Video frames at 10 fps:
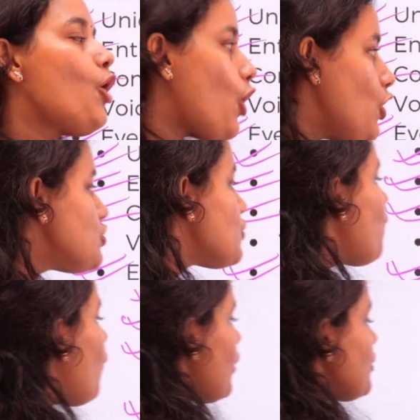Also,
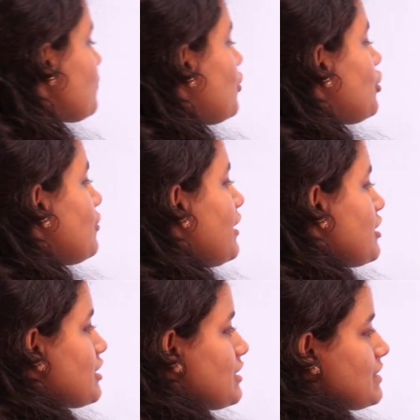voice
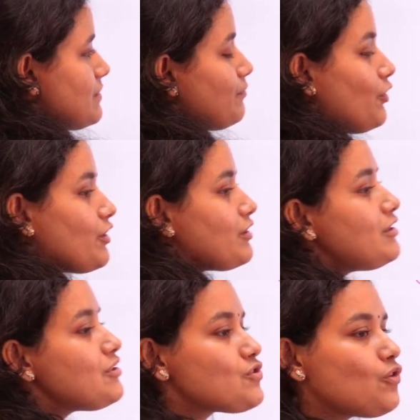modulation is
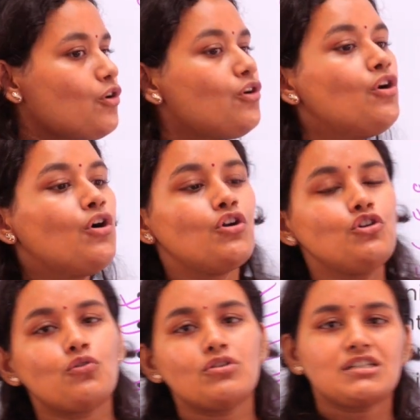important, so
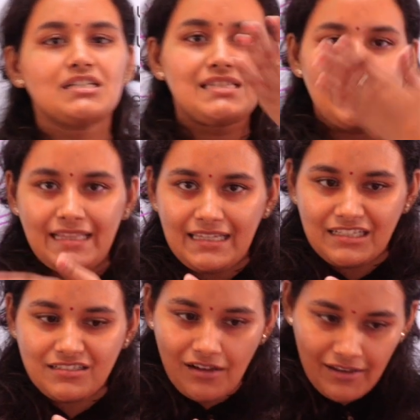don't just say the
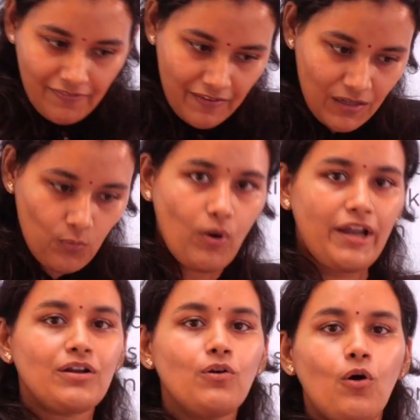entire thing in
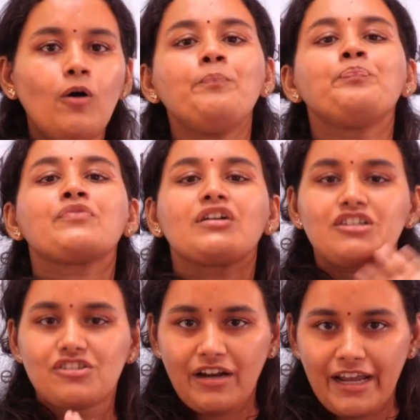one go.
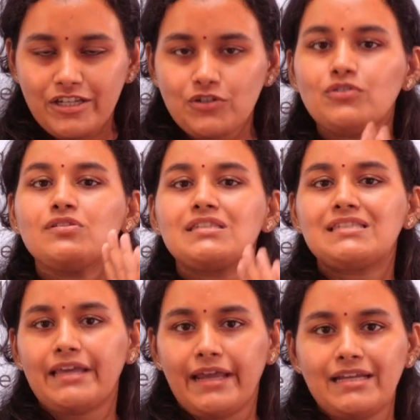Try to
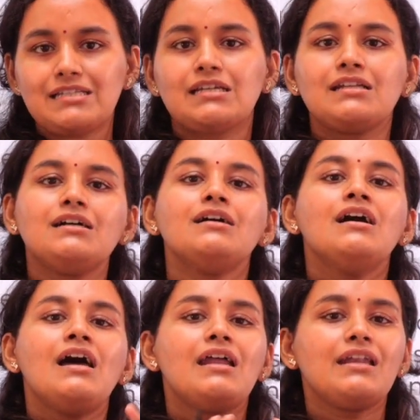say it in a
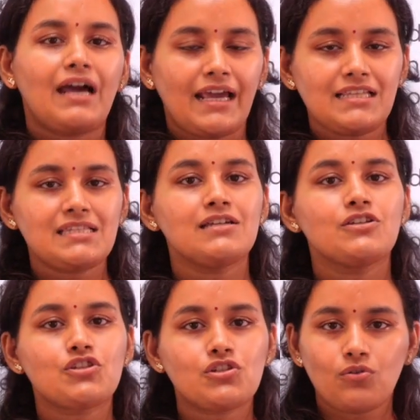nice
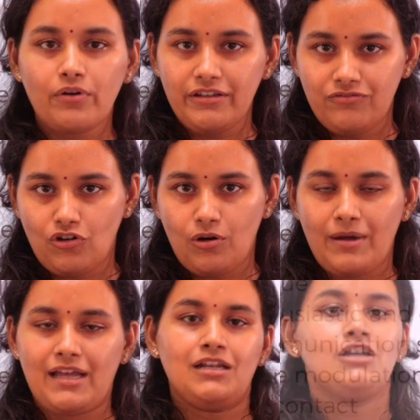story format.